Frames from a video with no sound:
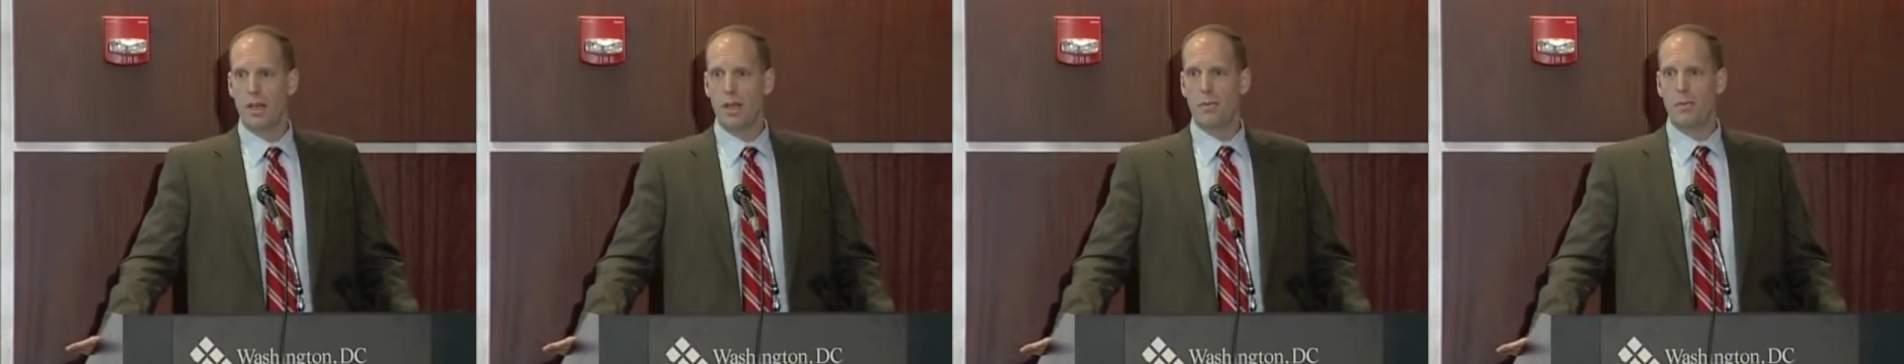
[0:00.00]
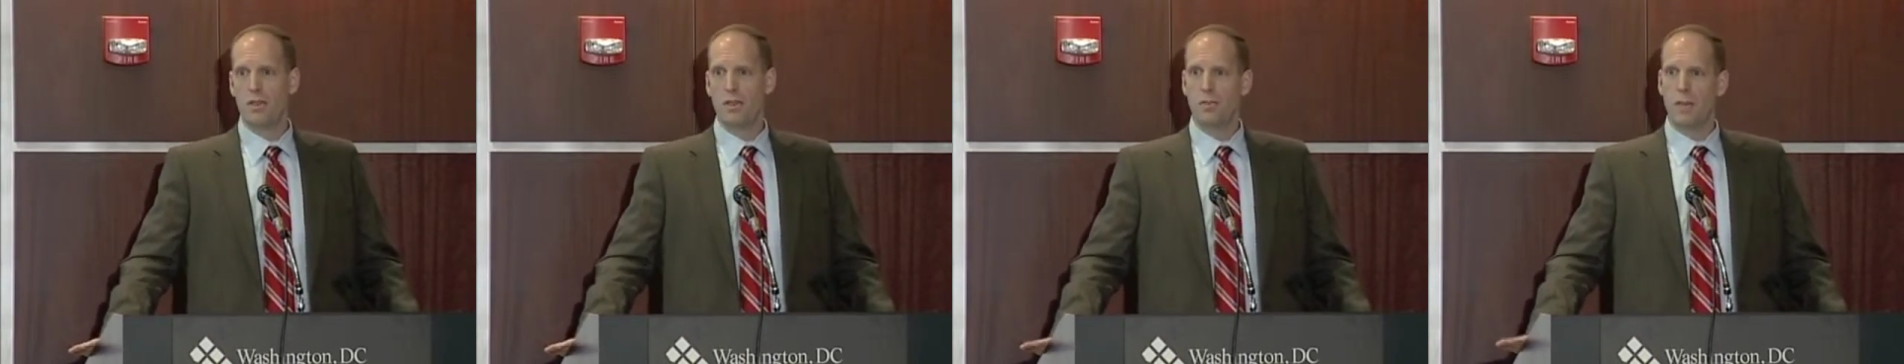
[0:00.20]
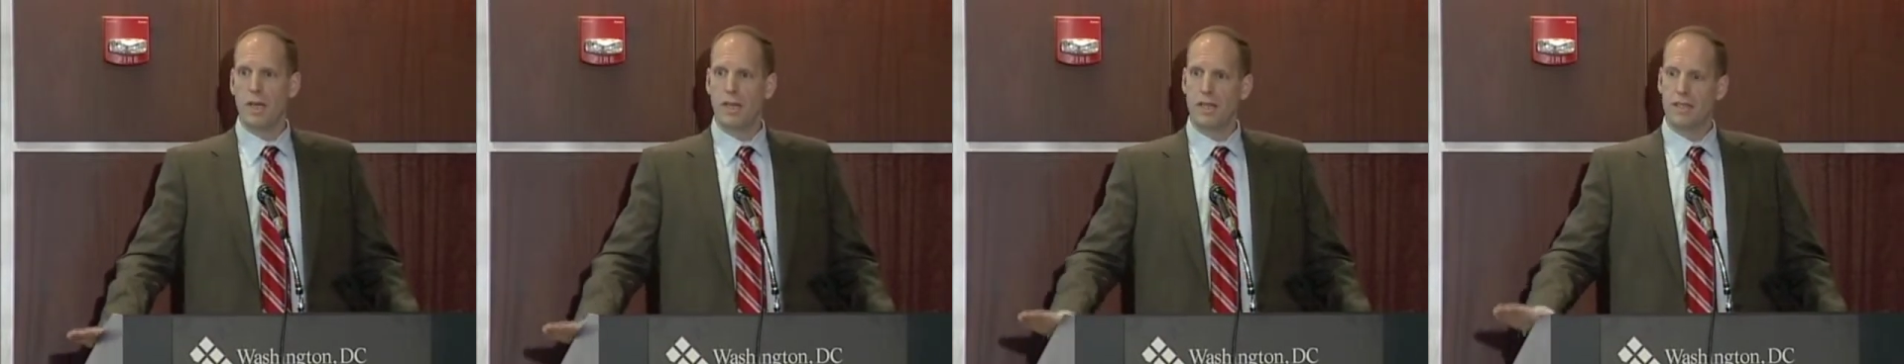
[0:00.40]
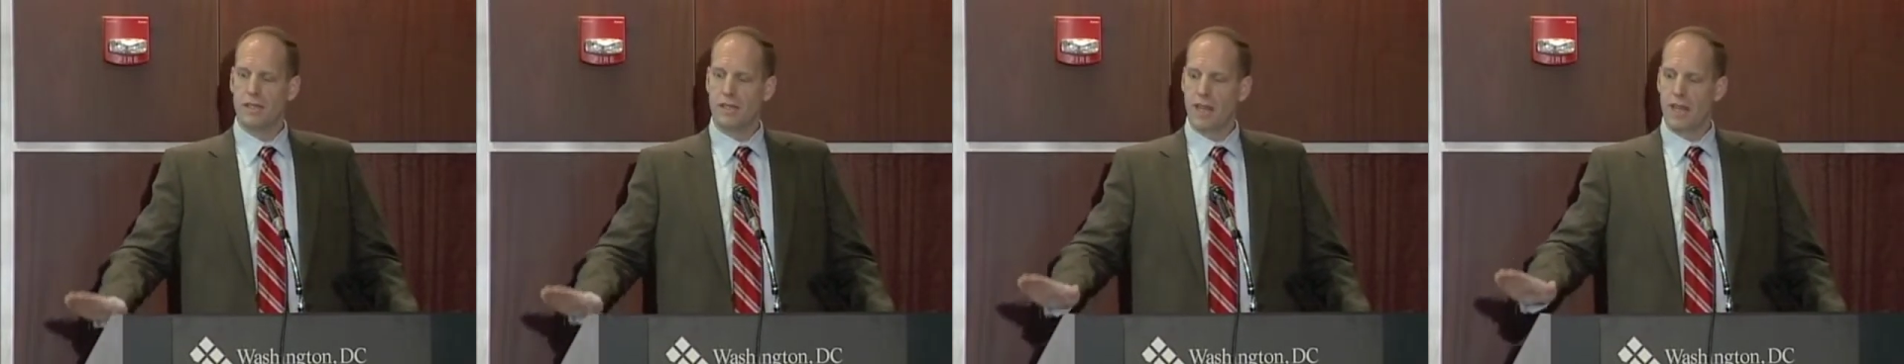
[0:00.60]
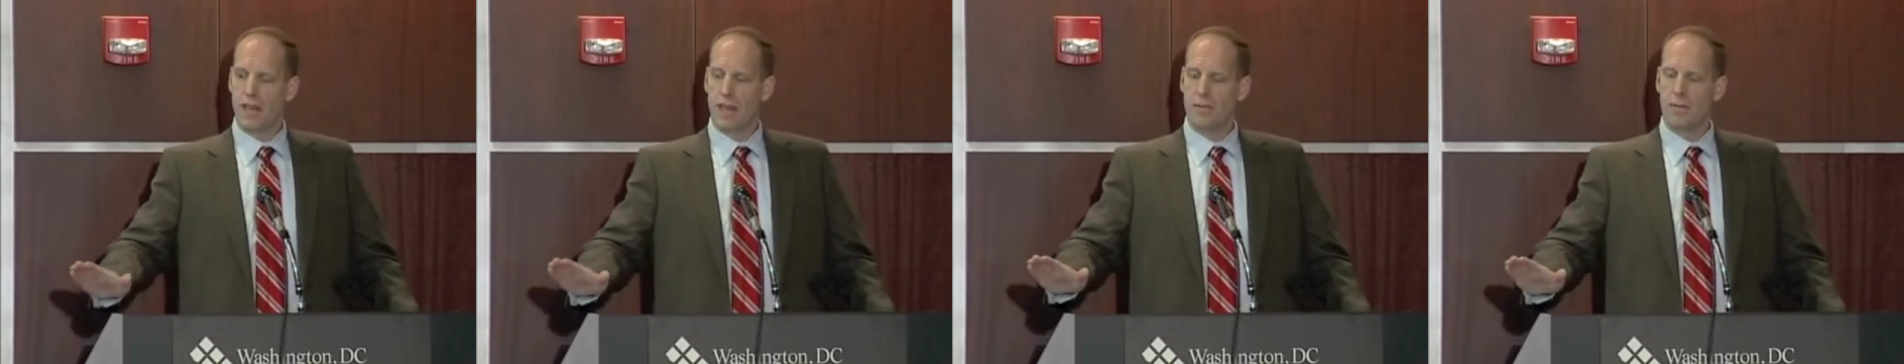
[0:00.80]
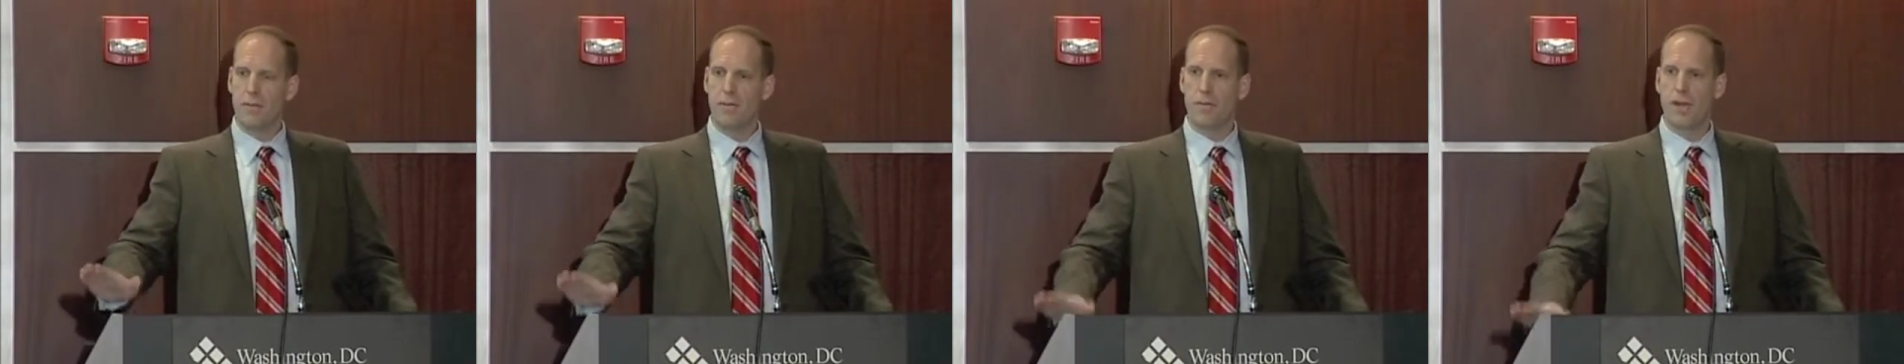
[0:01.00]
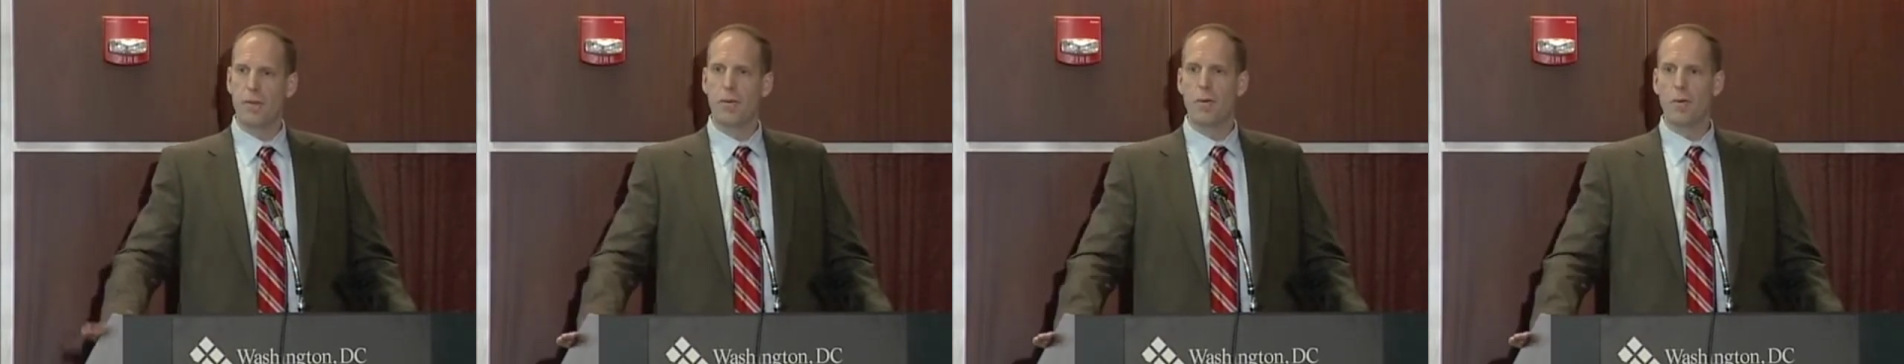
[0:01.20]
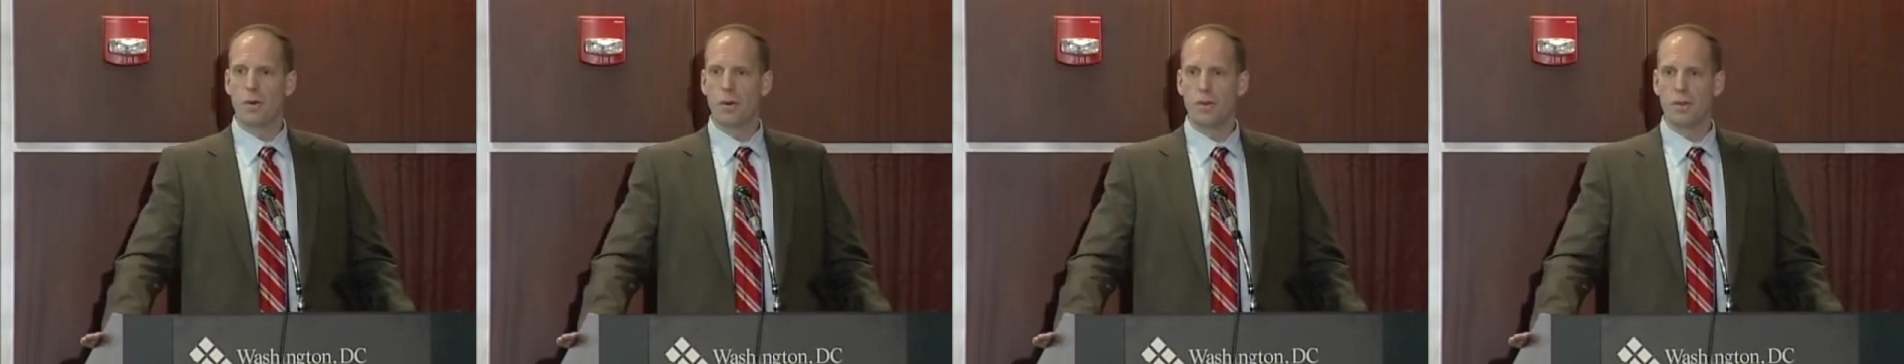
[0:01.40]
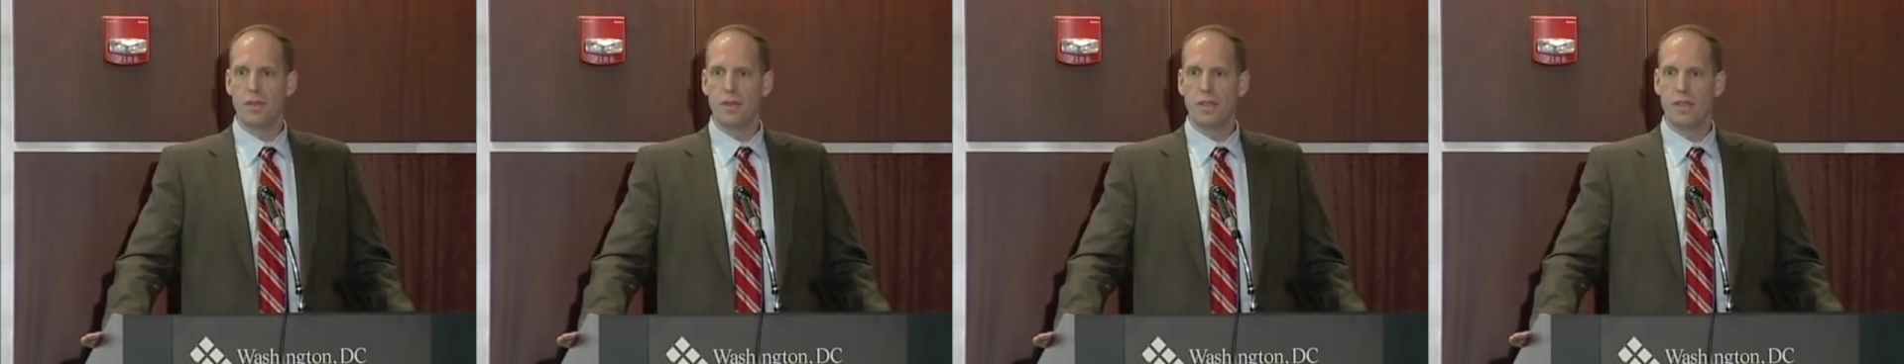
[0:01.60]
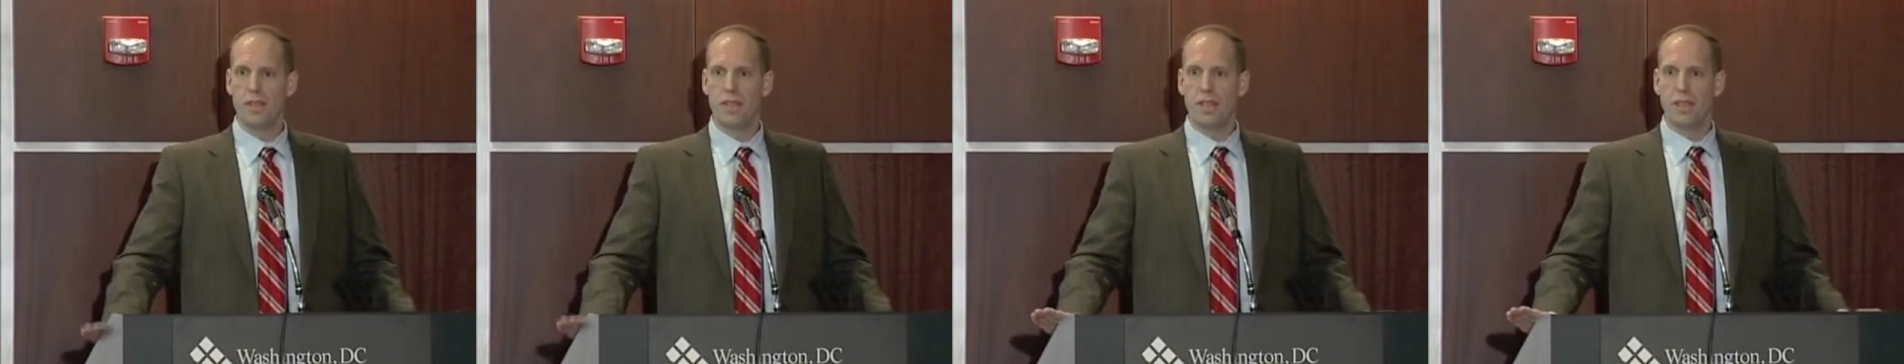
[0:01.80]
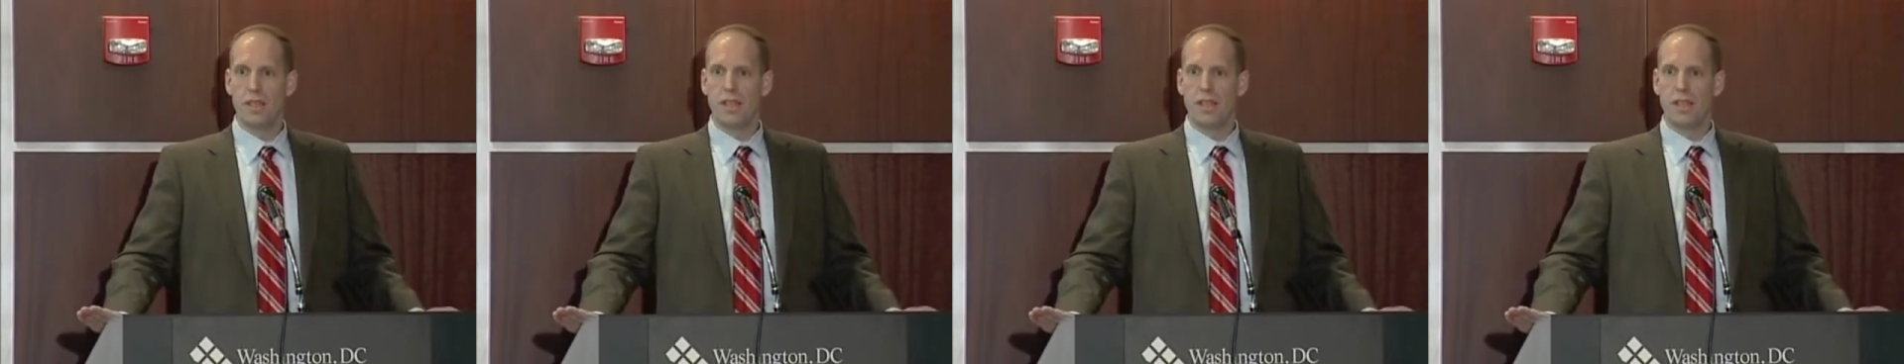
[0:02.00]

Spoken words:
which means that for federal purposes,